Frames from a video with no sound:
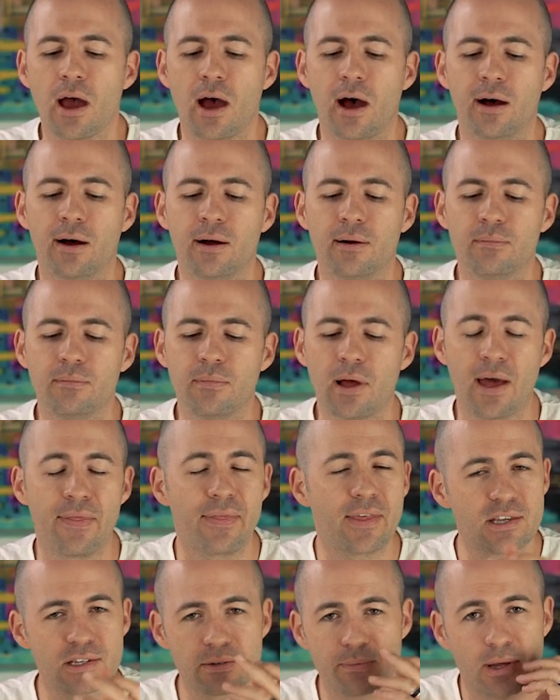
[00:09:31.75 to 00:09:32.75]
Um,
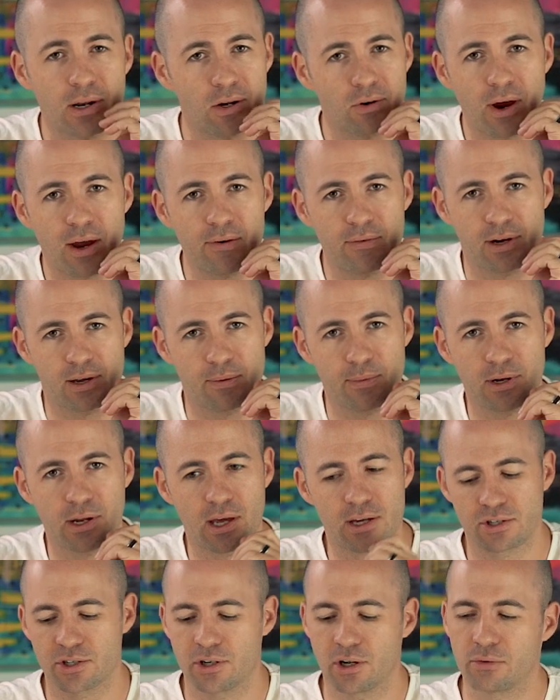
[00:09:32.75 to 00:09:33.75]
and these have been a great
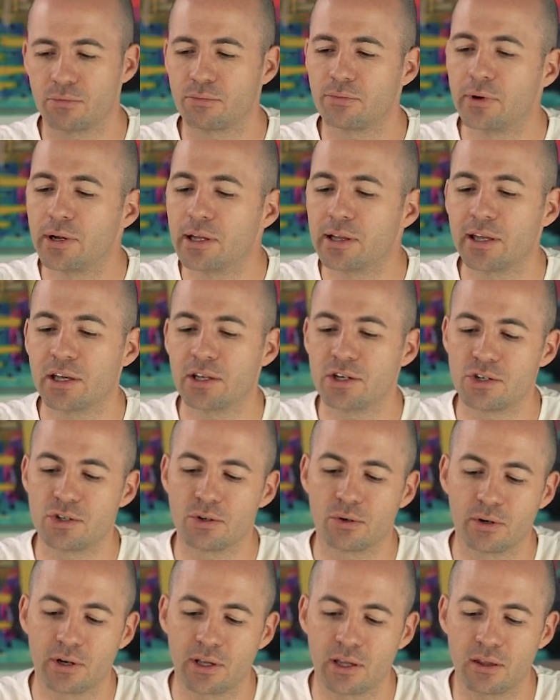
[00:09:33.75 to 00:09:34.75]
recommendation. I really
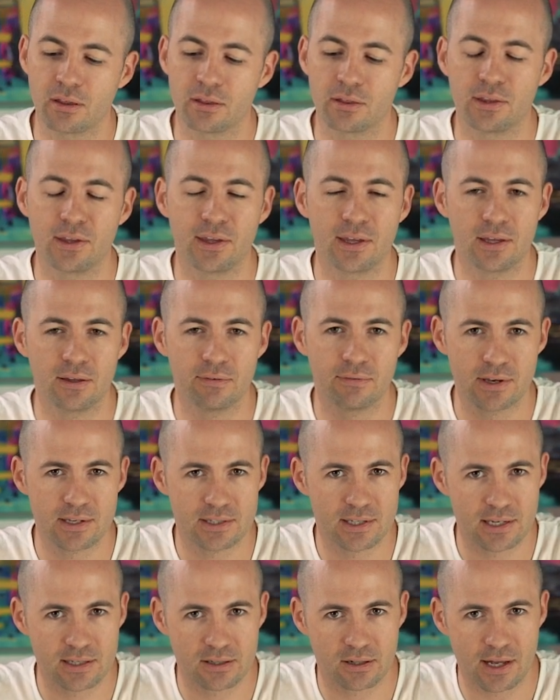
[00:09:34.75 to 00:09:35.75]
enjoy the
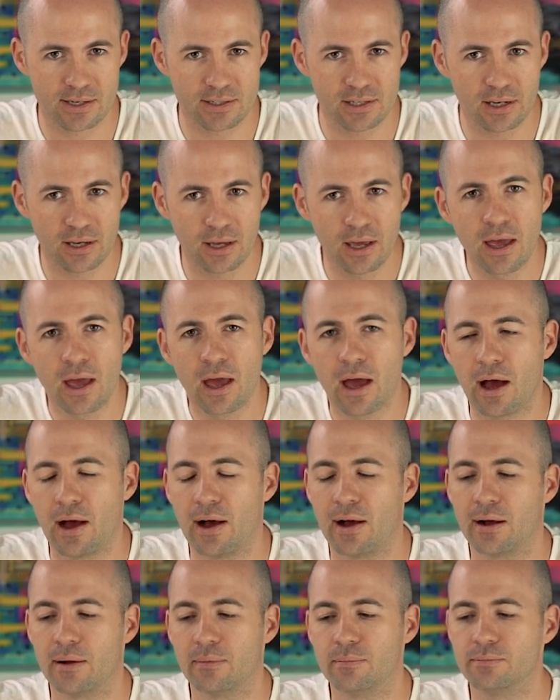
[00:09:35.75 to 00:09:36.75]
V6 Classic.
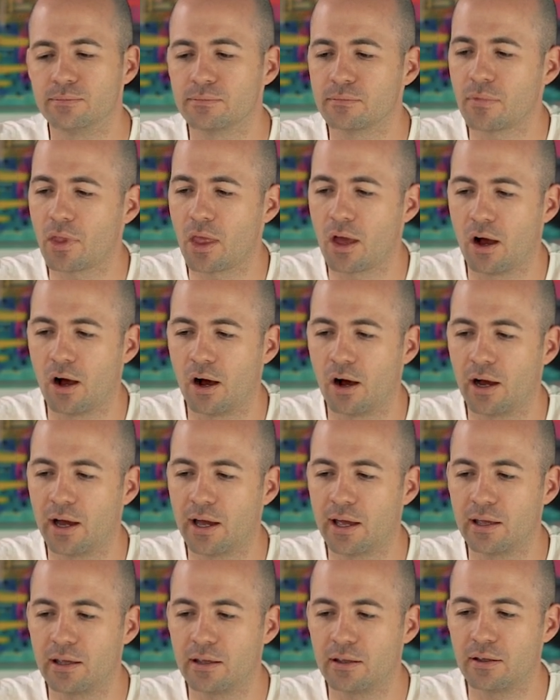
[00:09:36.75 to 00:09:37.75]
Um,
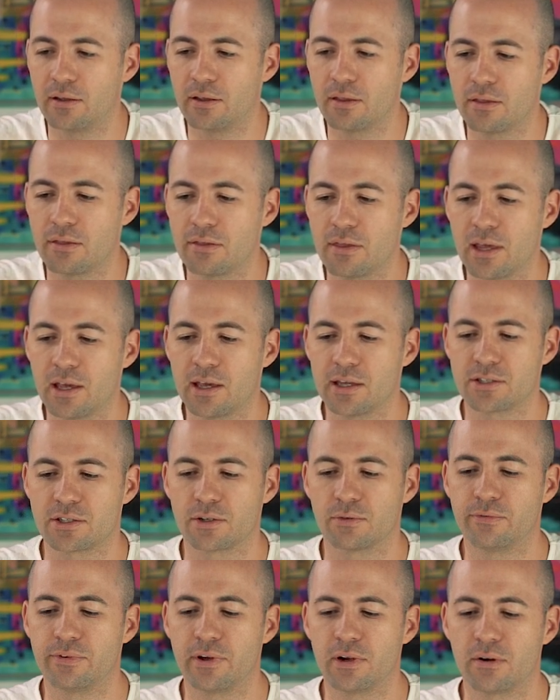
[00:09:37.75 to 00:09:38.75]
I think it's
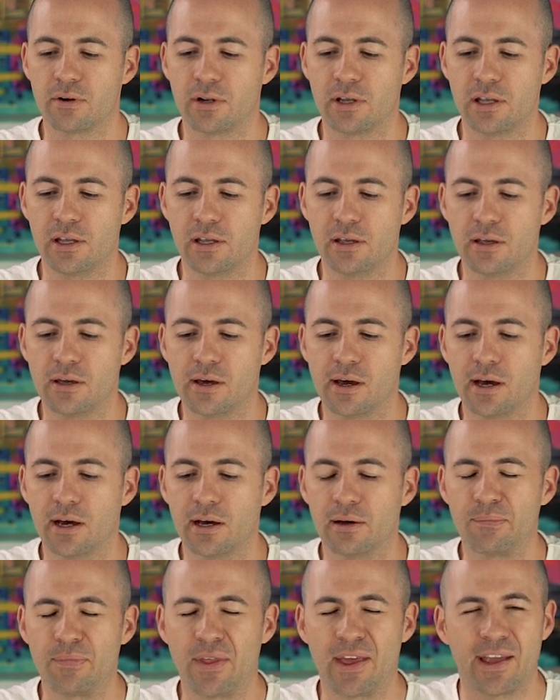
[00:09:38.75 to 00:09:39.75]
a very
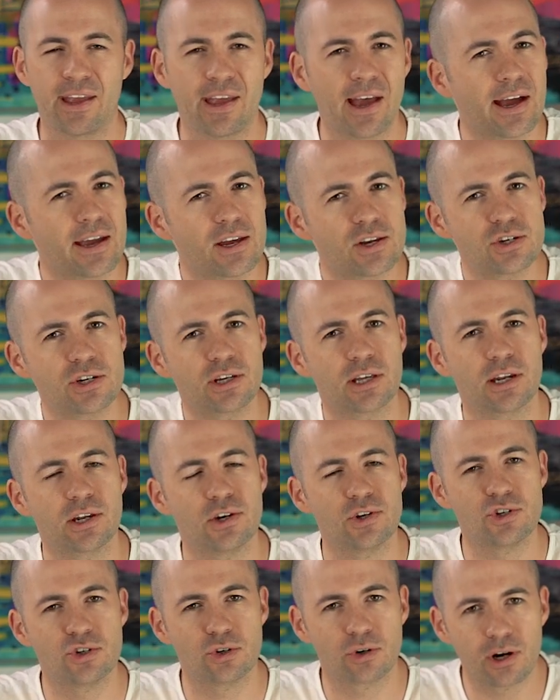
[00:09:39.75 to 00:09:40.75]
um, engaging and
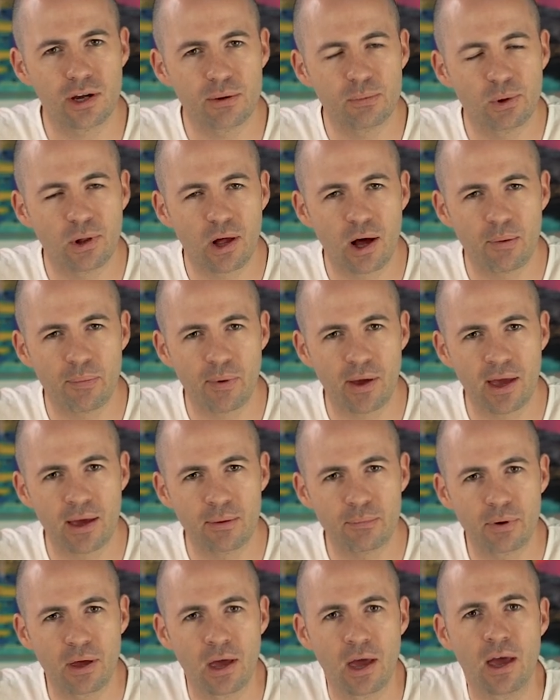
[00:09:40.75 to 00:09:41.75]
enjoyable op
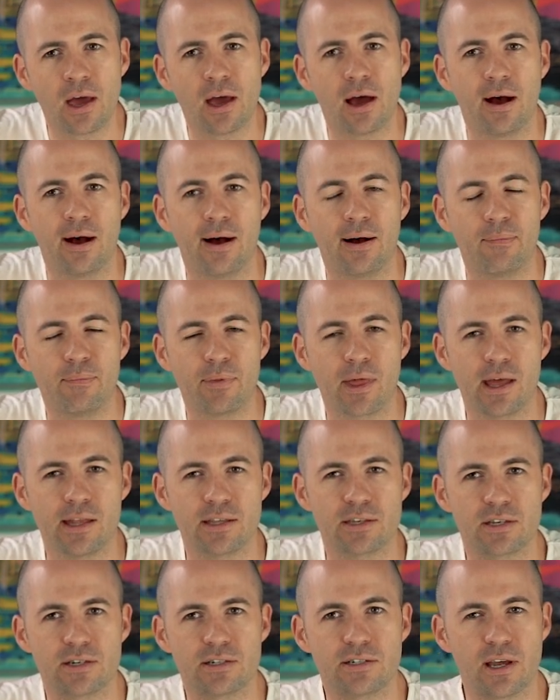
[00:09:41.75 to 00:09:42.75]
amp. Um,
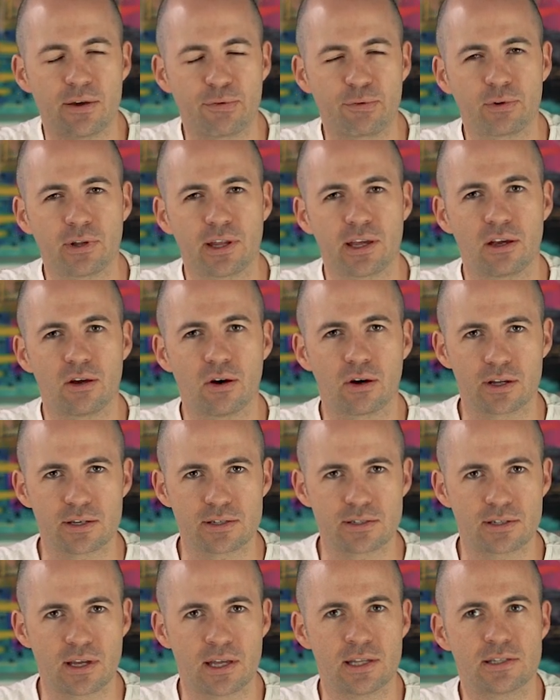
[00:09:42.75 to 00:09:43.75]
it's definitely got a
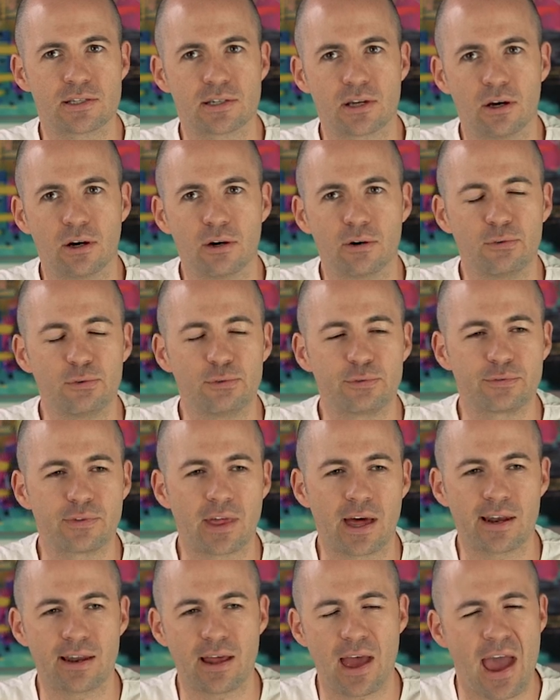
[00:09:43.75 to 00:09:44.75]
sense of
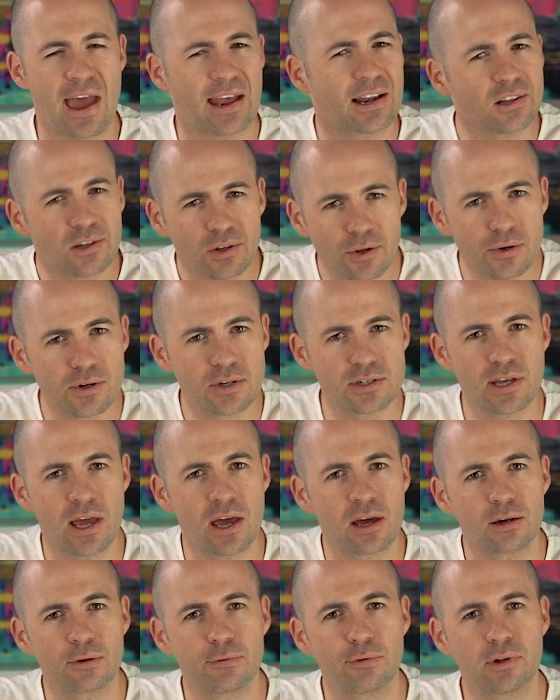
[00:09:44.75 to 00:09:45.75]
that analog
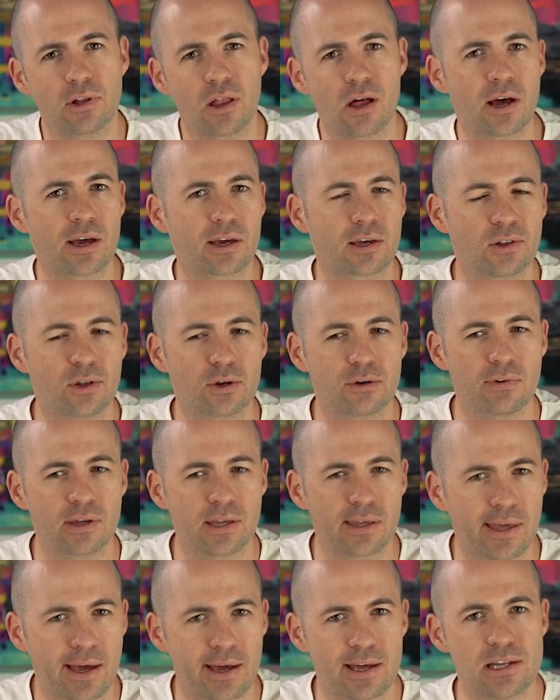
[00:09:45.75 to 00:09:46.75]
sound, if you like, a lot of
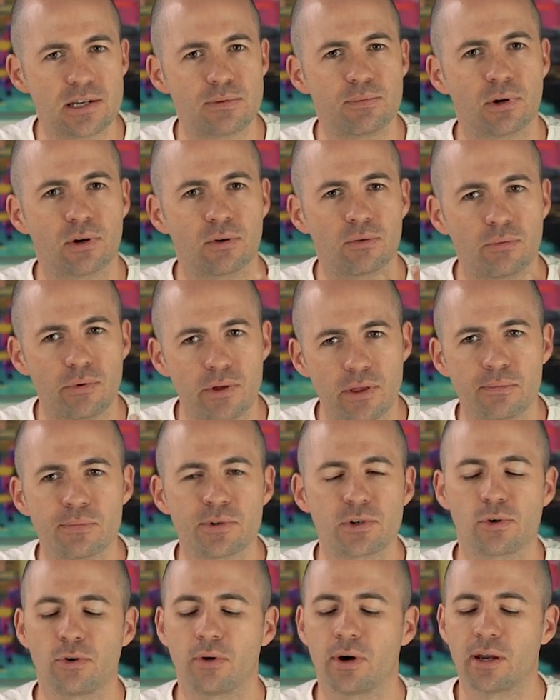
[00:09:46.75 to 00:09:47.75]
engagement and rhythm
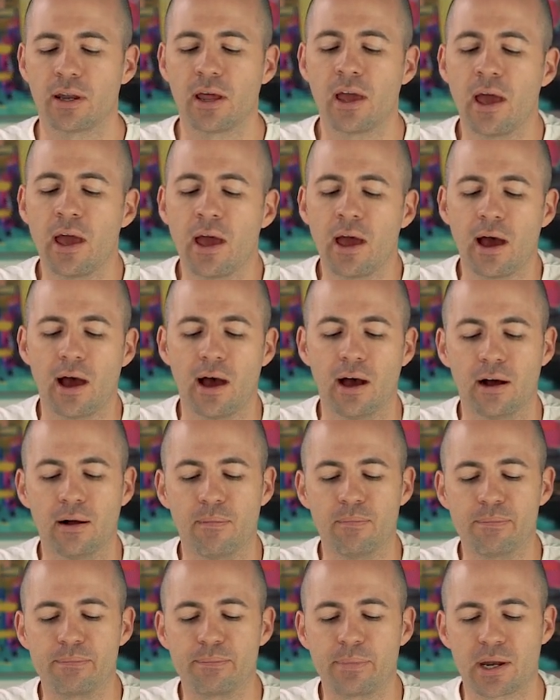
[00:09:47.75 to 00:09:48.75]
to it.
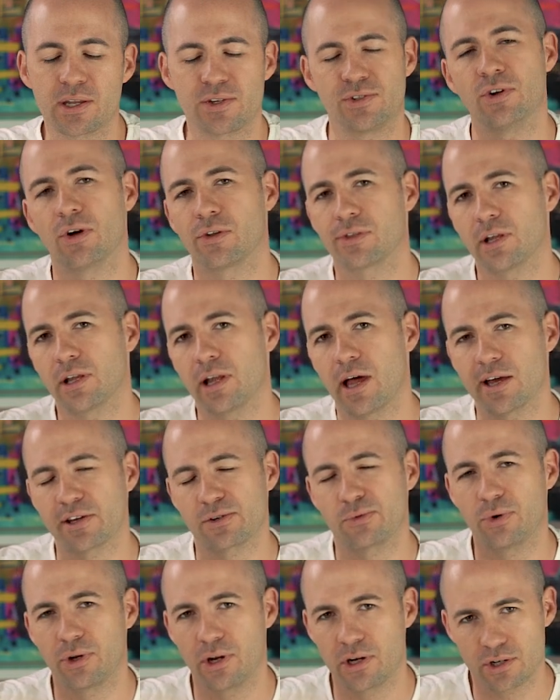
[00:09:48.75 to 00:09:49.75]
Um, but it's not the
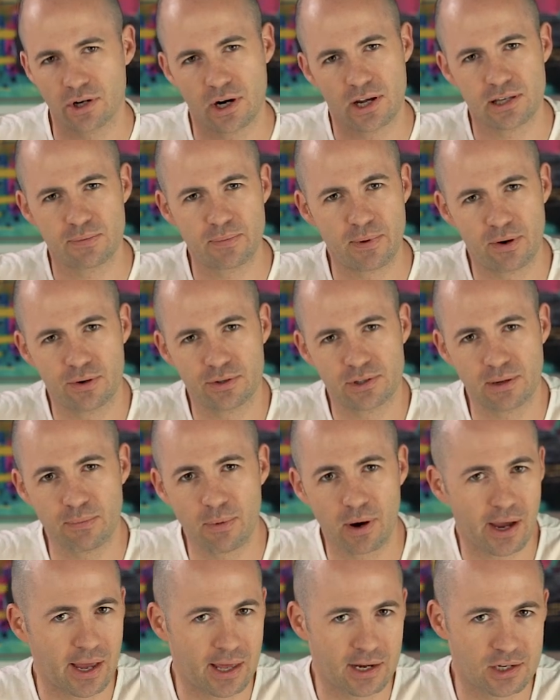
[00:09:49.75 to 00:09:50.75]
last word in transparency
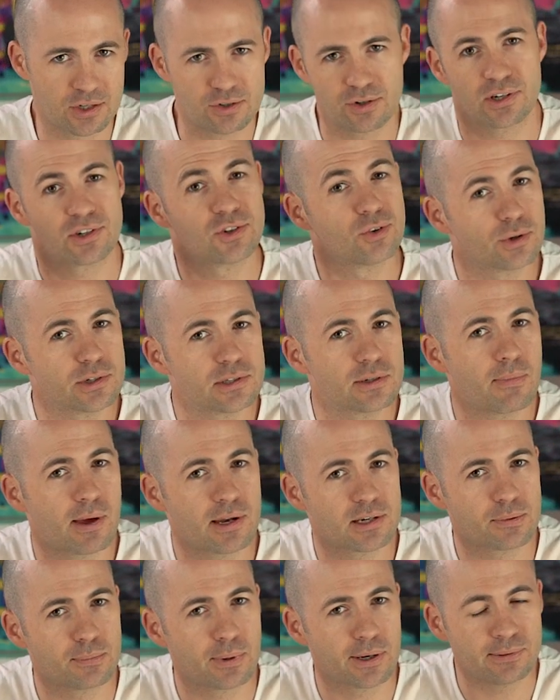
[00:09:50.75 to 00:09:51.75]
by any stretch, nor is it
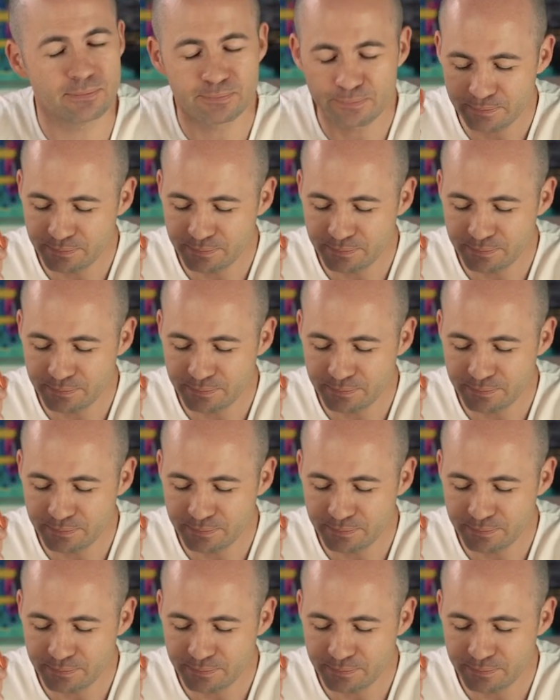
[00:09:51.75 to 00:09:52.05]
meant to be.